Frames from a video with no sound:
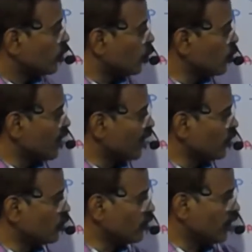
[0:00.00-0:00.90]
2 are
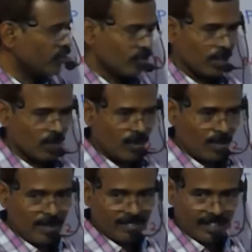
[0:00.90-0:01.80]
used in sugar
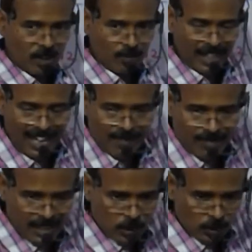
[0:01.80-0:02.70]
formation. How many
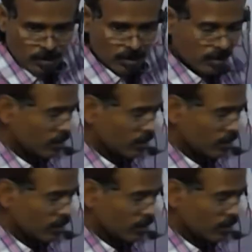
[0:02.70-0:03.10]
left out?